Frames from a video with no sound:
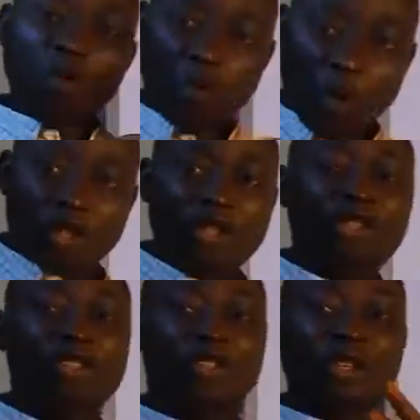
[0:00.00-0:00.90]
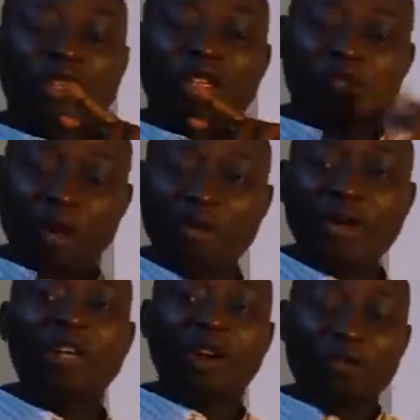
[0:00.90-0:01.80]
what's the
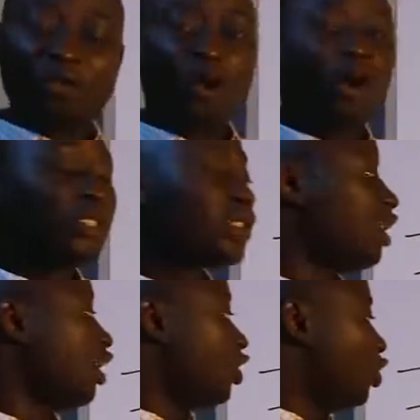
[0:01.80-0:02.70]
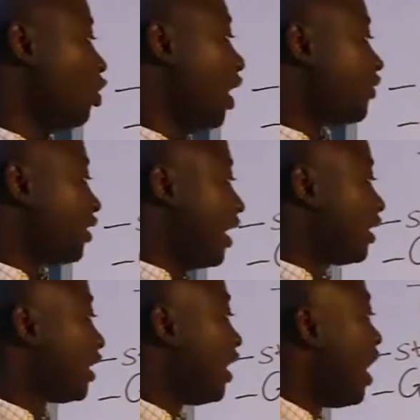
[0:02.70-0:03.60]
summary of what you have
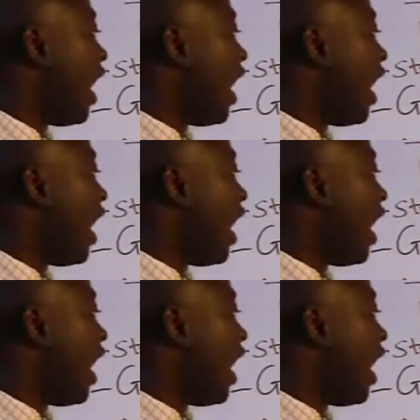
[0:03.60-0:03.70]
said.